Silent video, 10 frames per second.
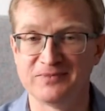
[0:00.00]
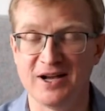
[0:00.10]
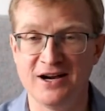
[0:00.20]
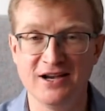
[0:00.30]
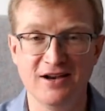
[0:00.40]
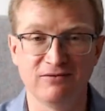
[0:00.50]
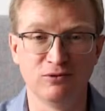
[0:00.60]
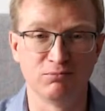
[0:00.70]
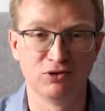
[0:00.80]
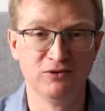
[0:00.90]
I have to
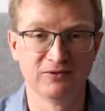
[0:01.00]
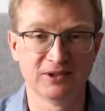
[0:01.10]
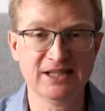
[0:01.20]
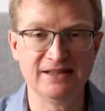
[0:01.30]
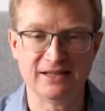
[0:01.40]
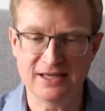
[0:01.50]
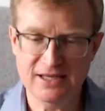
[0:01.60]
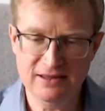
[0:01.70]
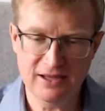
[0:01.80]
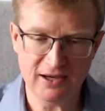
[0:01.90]
proofread the
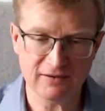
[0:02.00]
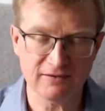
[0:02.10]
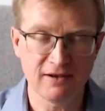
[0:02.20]
index,